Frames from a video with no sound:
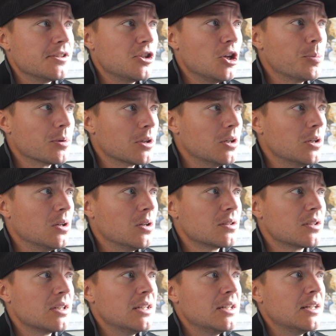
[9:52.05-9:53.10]
Super
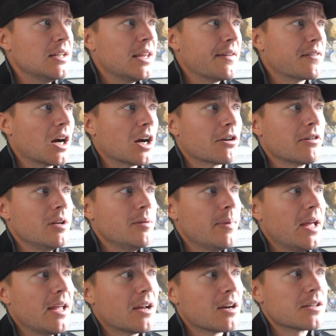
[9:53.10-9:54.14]
old. They've got
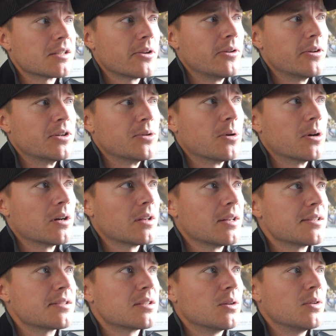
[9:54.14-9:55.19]
Green Bay, Arizona, New
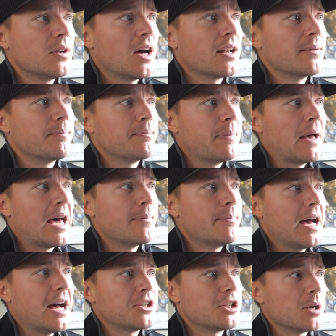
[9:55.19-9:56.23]
Orleans, so not bad
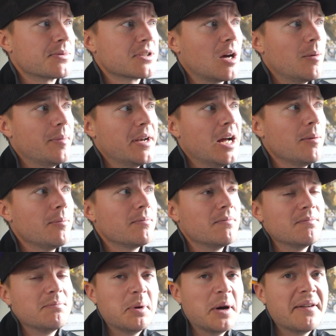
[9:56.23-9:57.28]
matchups coming up,